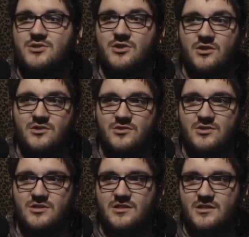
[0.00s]
when I started
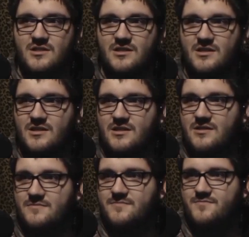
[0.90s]
using
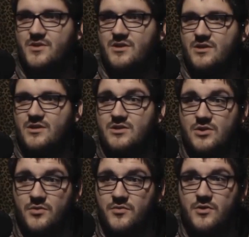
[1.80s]

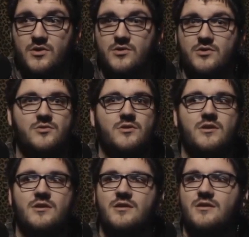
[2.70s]
Soph
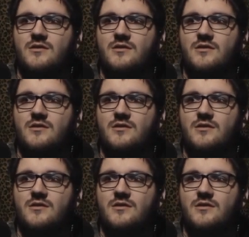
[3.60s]
Road,